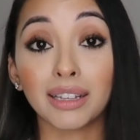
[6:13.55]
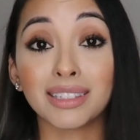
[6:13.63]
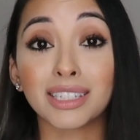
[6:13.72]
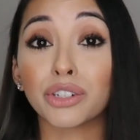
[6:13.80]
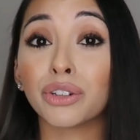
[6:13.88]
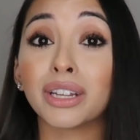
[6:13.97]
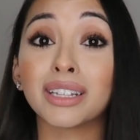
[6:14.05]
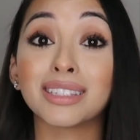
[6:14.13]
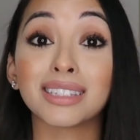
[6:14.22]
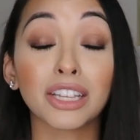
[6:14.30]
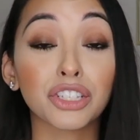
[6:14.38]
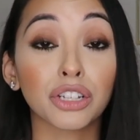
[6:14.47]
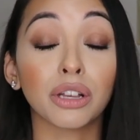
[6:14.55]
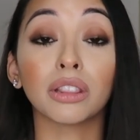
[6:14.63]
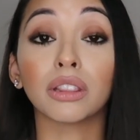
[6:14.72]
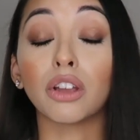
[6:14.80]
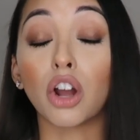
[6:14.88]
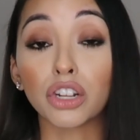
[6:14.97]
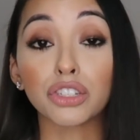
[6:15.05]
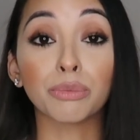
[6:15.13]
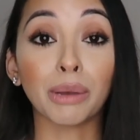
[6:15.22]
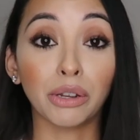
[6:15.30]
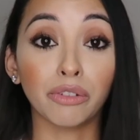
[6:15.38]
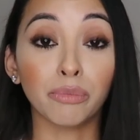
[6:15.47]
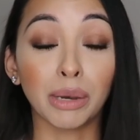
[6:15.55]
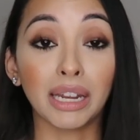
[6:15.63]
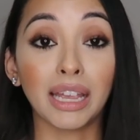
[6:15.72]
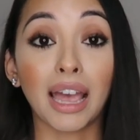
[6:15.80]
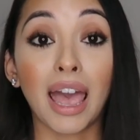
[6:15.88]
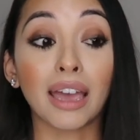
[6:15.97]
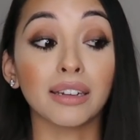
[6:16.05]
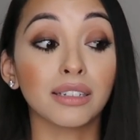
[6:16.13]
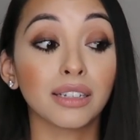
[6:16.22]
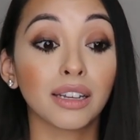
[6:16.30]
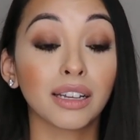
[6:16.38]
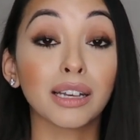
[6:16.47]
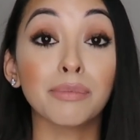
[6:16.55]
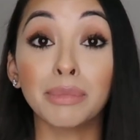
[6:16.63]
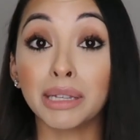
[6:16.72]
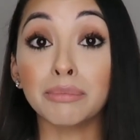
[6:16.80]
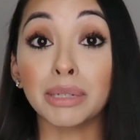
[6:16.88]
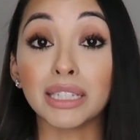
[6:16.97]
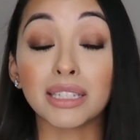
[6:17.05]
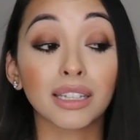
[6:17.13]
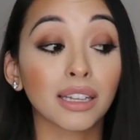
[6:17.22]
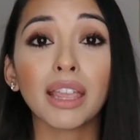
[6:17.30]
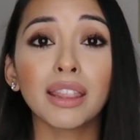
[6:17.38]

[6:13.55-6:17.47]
considering it's such a large amount of money and commitment.